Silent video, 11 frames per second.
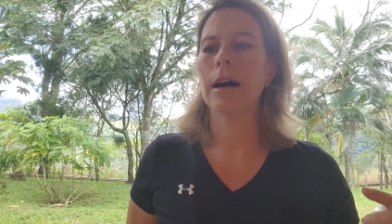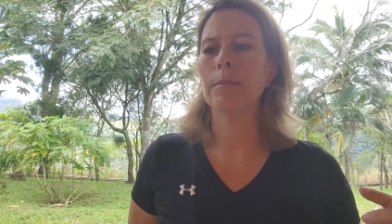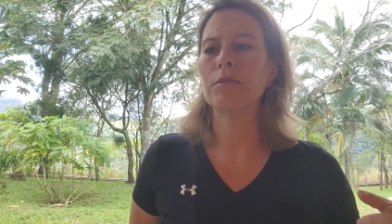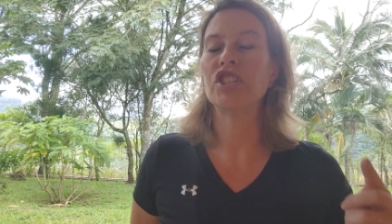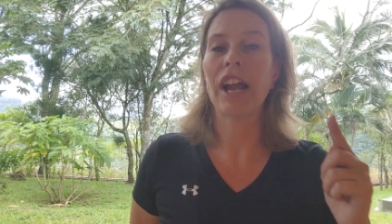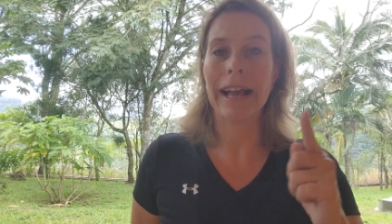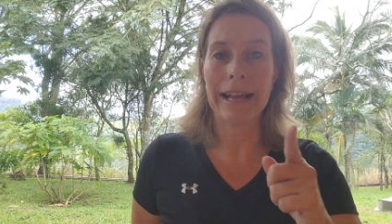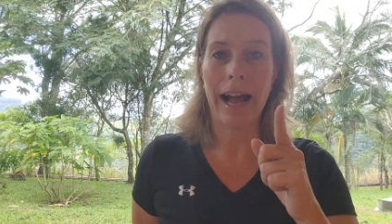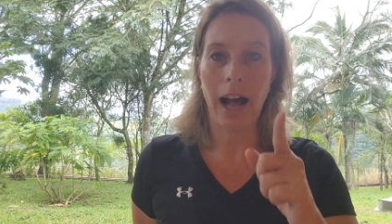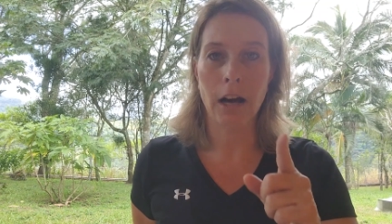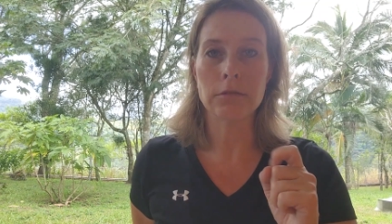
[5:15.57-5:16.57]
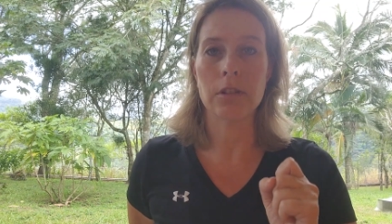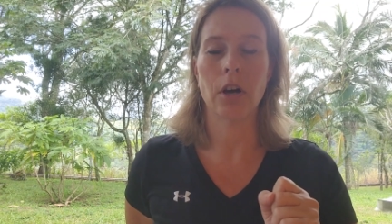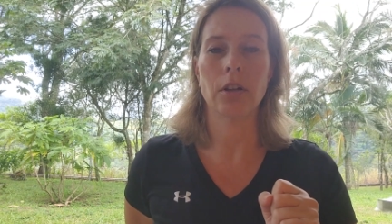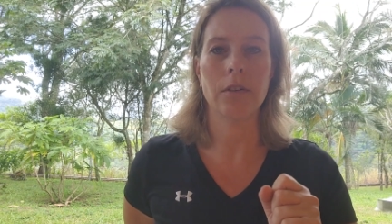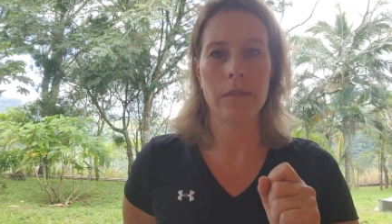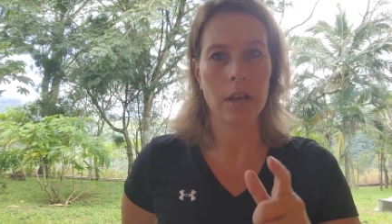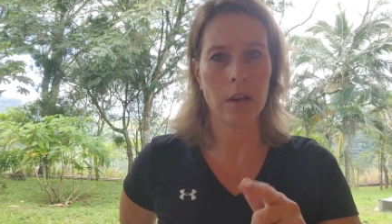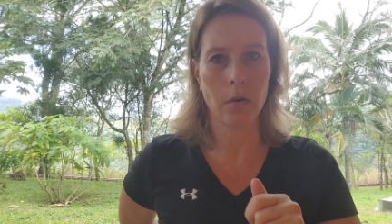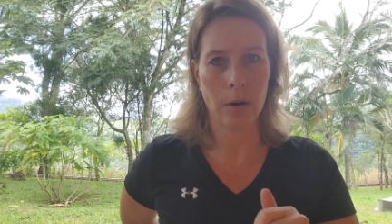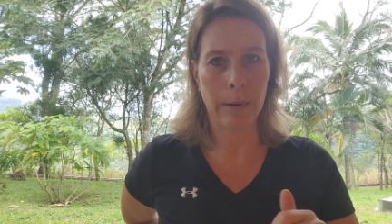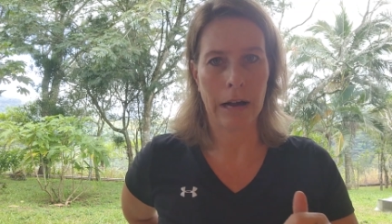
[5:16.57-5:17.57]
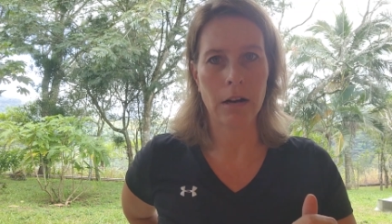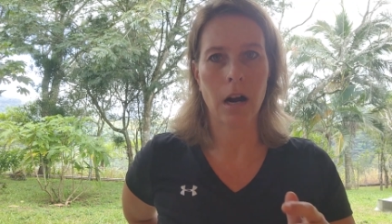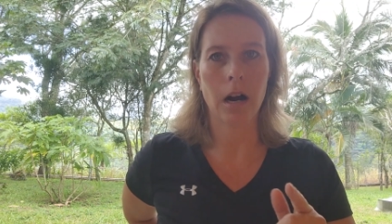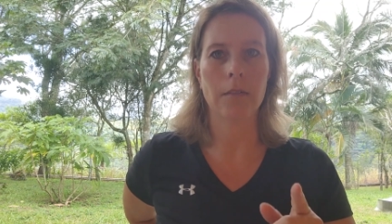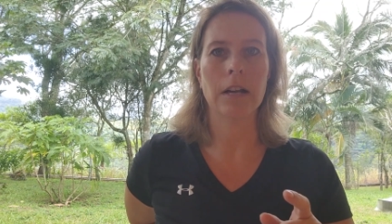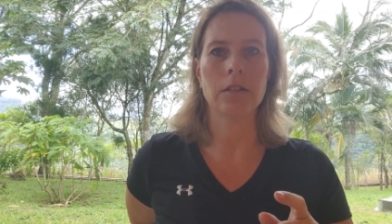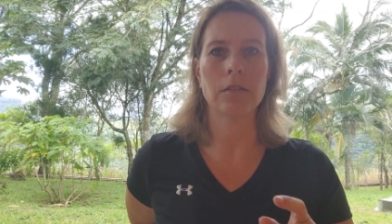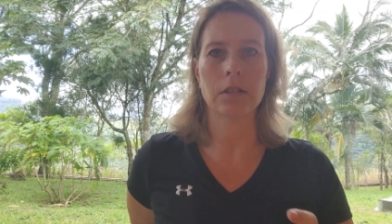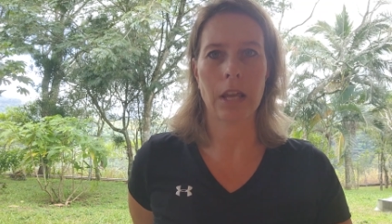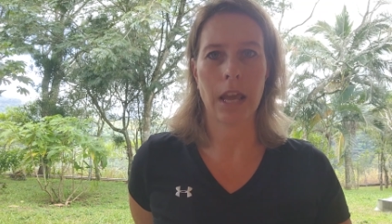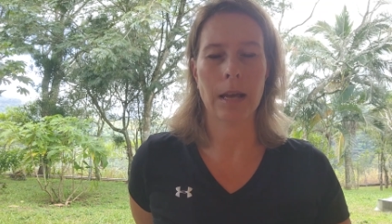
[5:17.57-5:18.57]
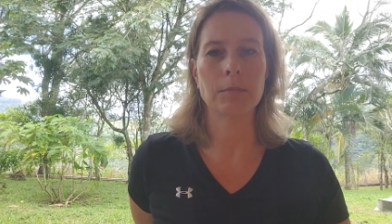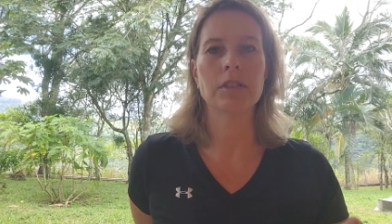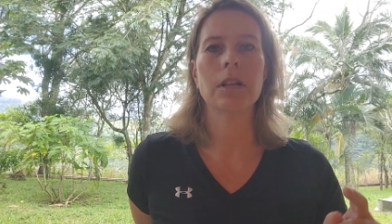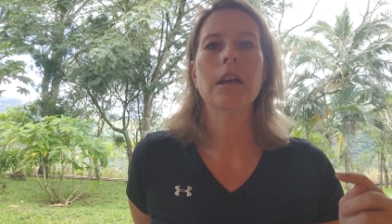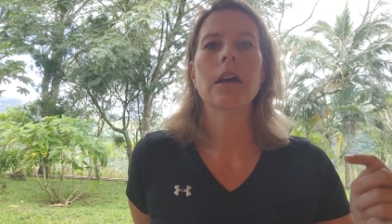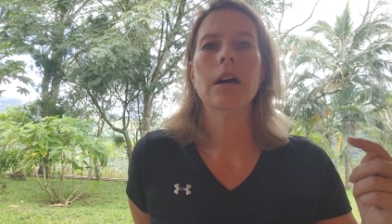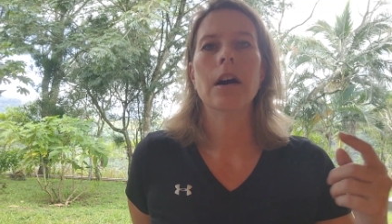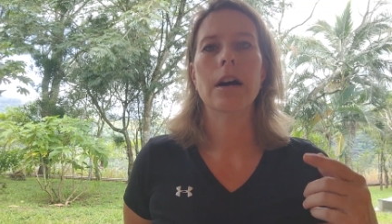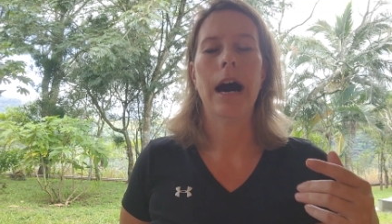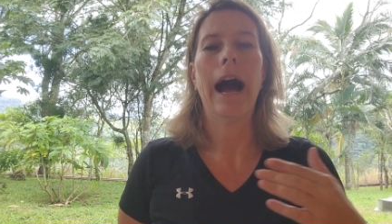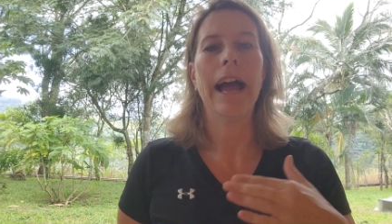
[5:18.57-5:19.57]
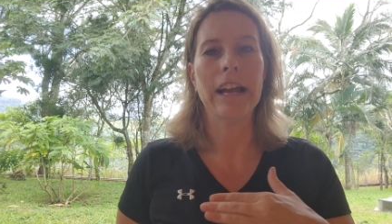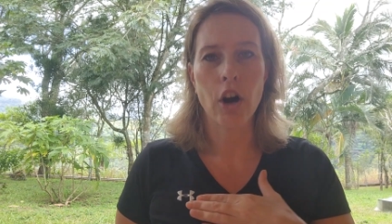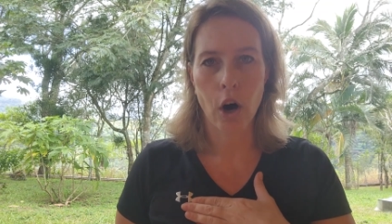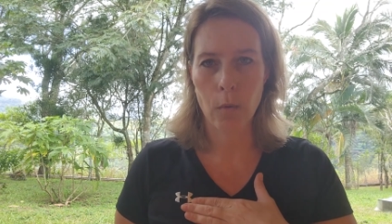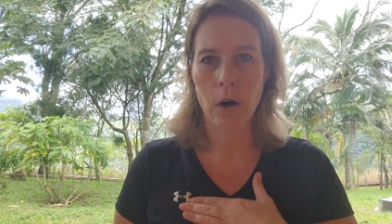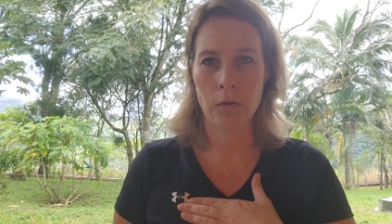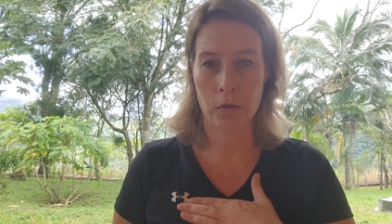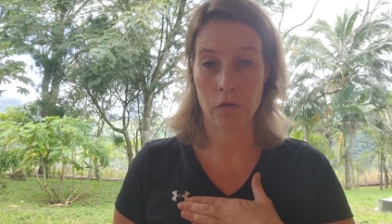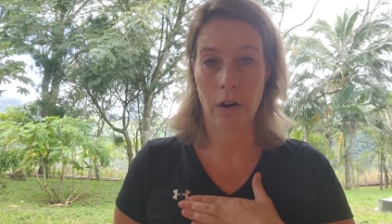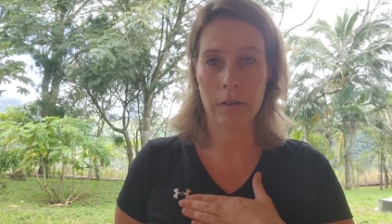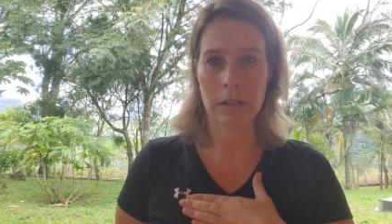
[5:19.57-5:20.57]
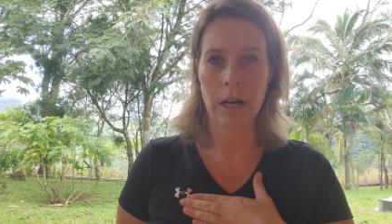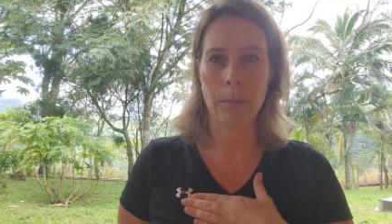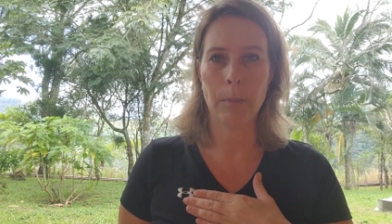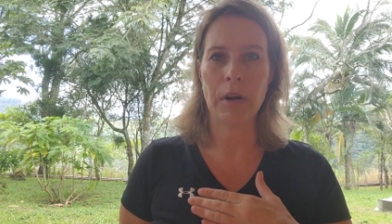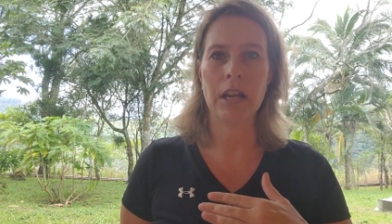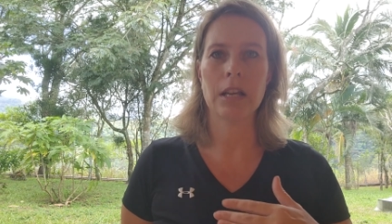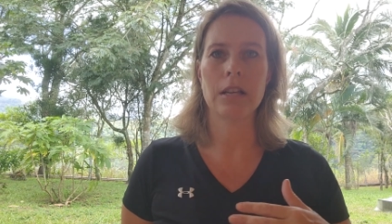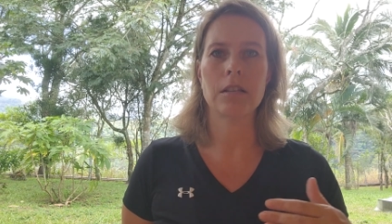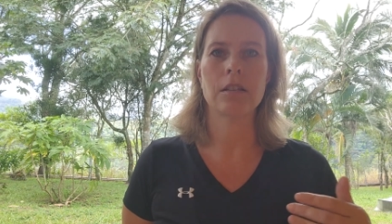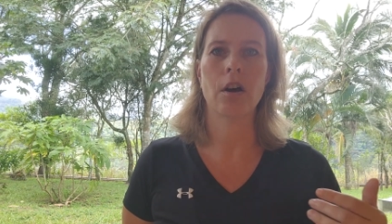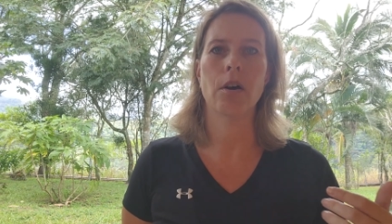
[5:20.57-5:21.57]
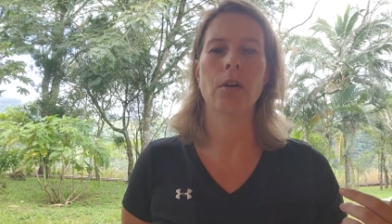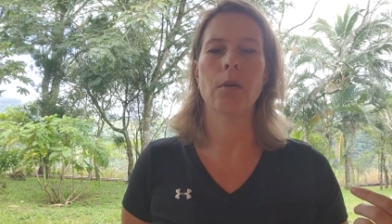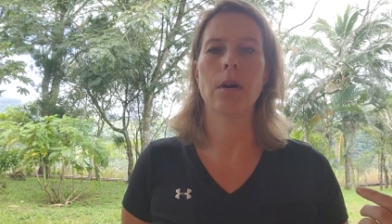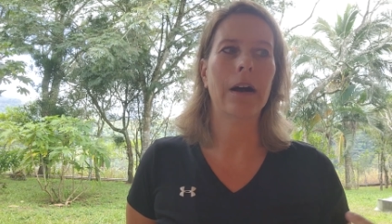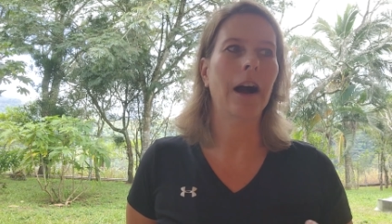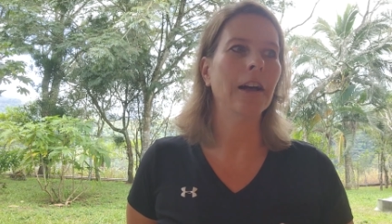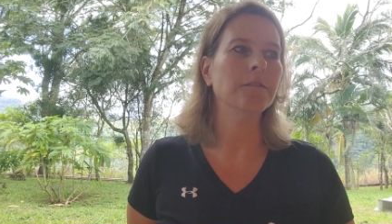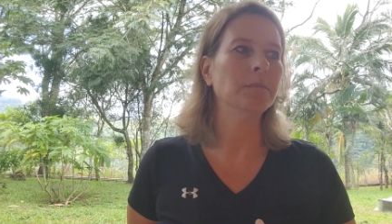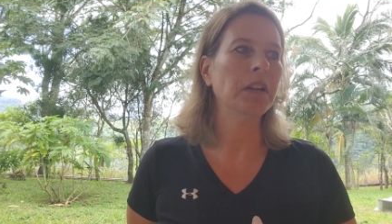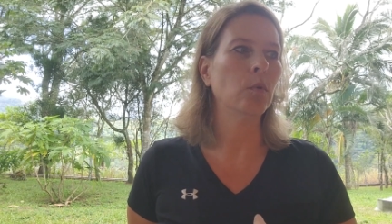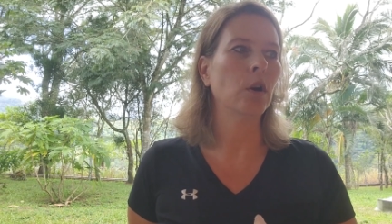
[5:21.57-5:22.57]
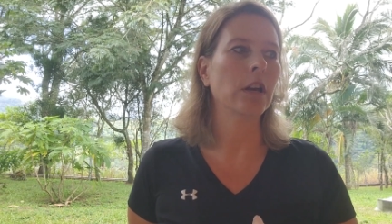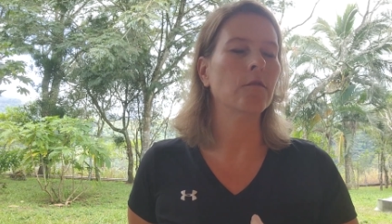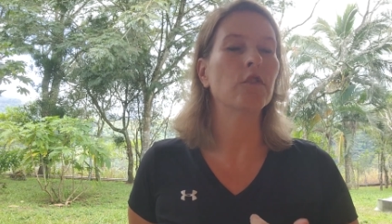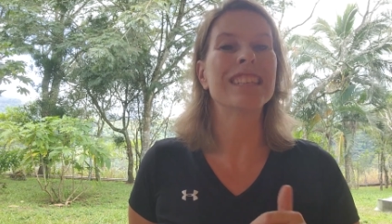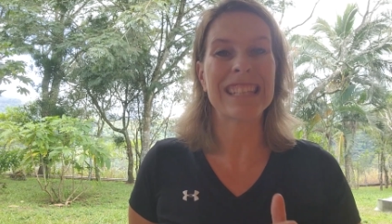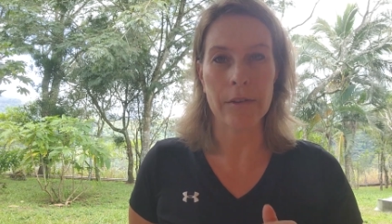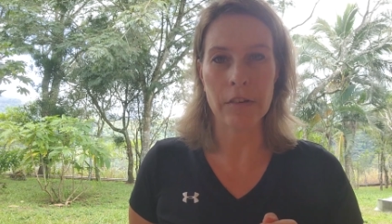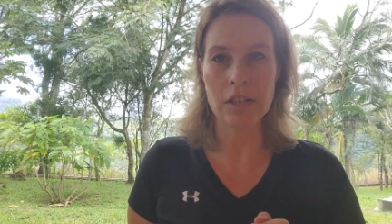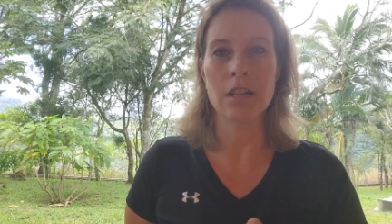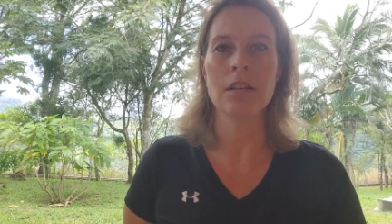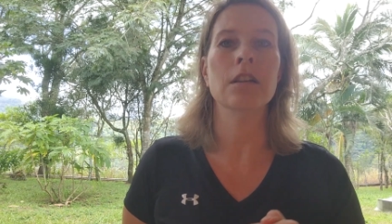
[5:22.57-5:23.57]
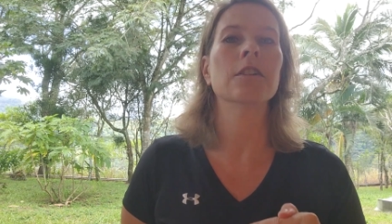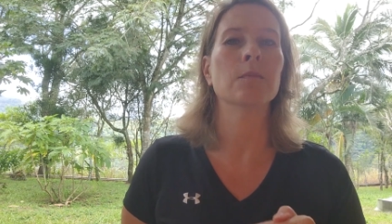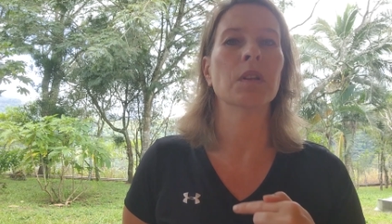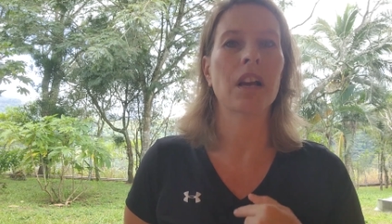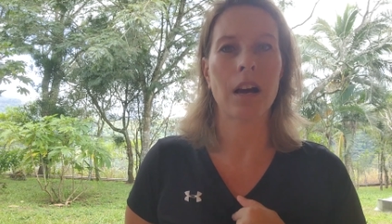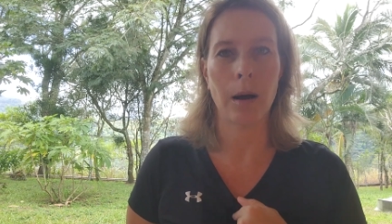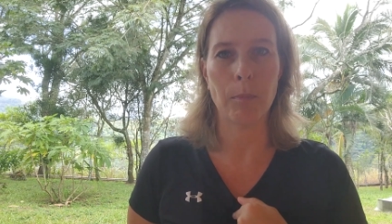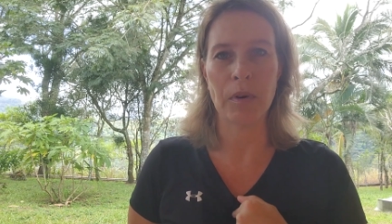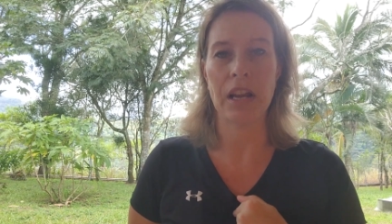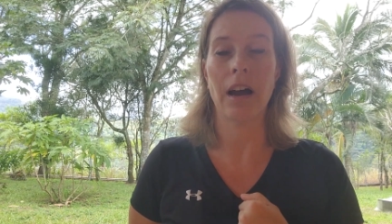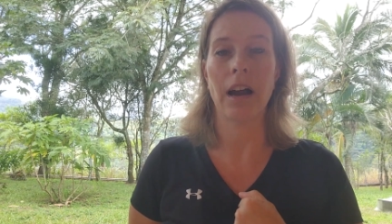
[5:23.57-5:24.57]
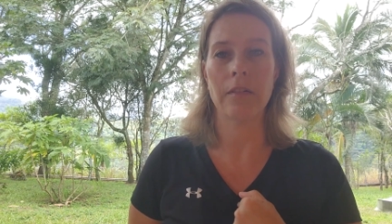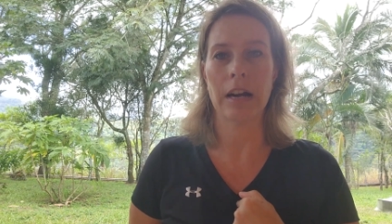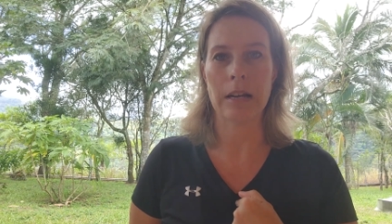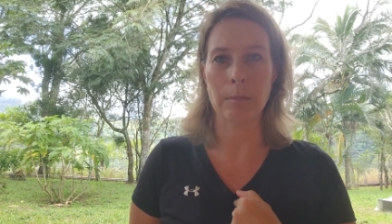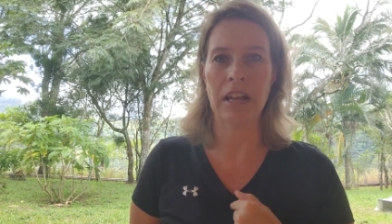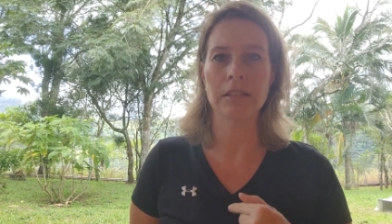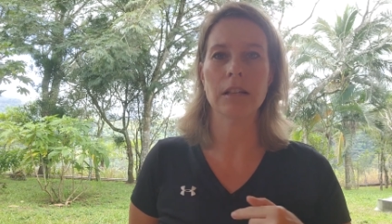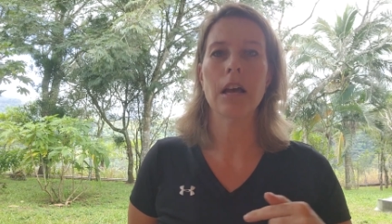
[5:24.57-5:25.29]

check out though the video about car rental scams. I co-own a travel company, so I've been working for 17 years with the company I recommend.